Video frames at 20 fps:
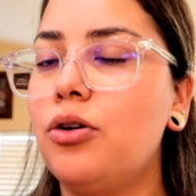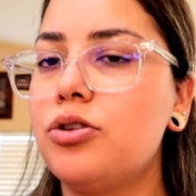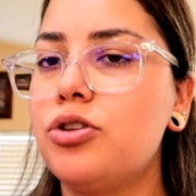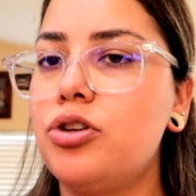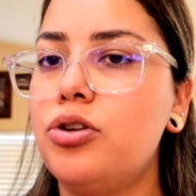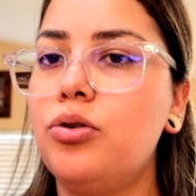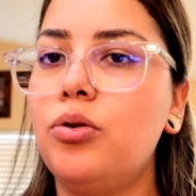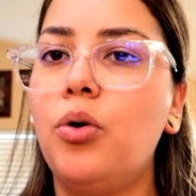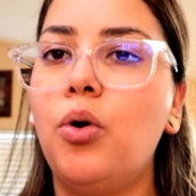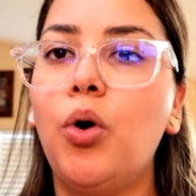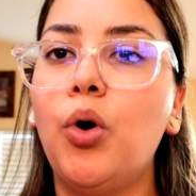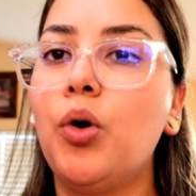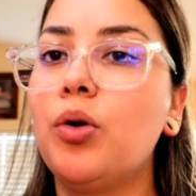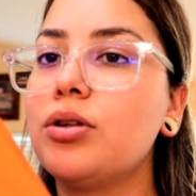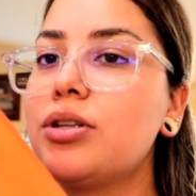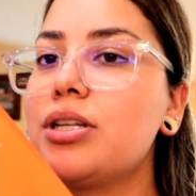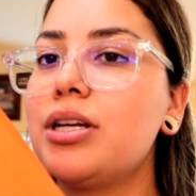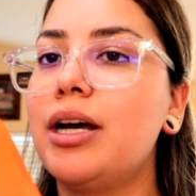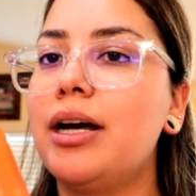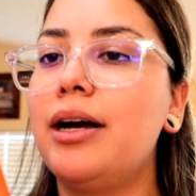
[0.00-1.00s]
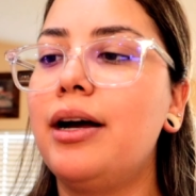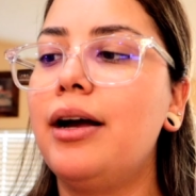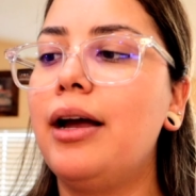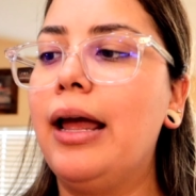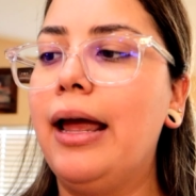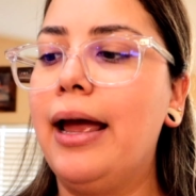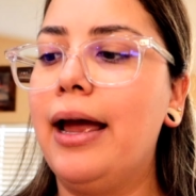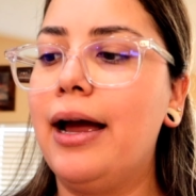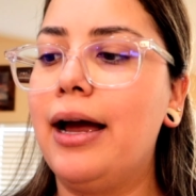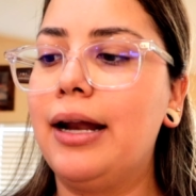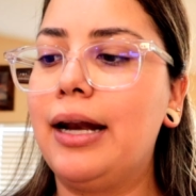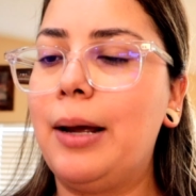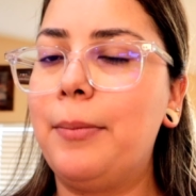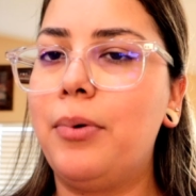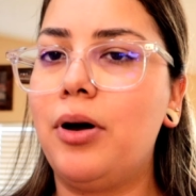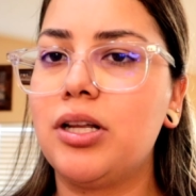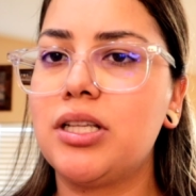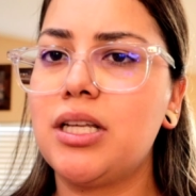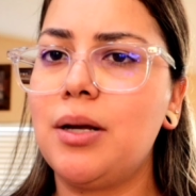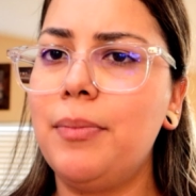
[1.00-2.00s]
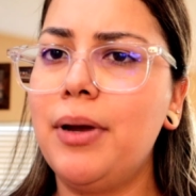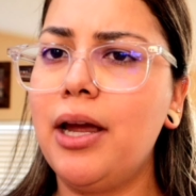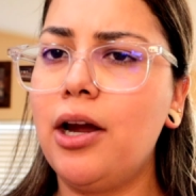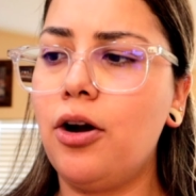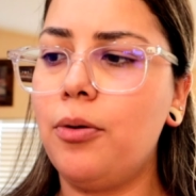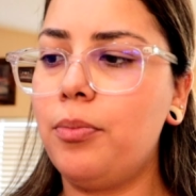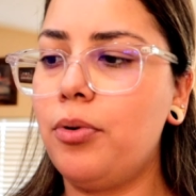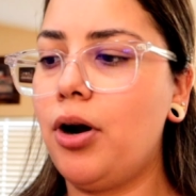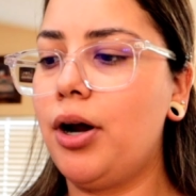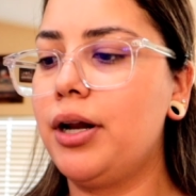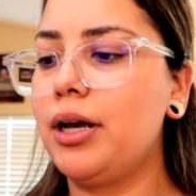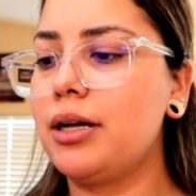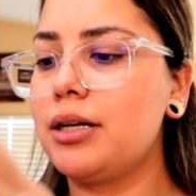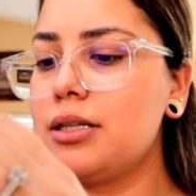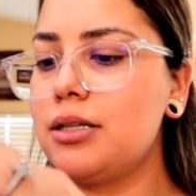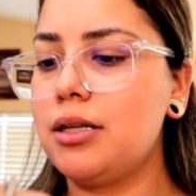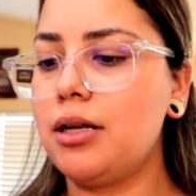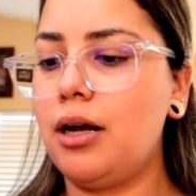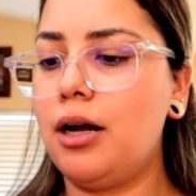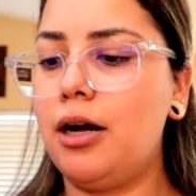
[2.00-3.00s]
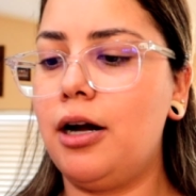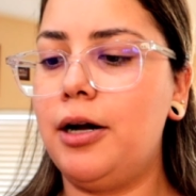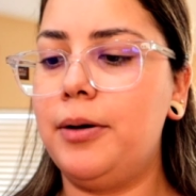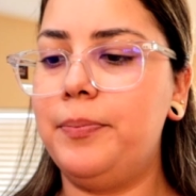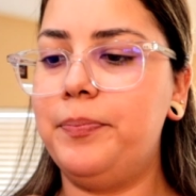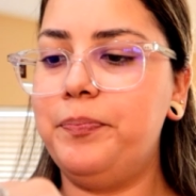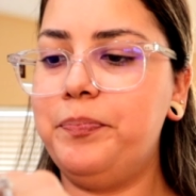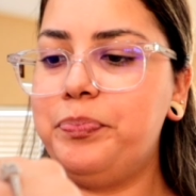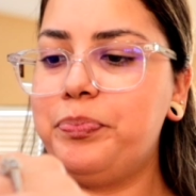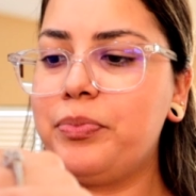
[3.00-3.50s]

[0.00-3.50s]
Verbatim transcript: go to Ulta and I bought some hair products. Um,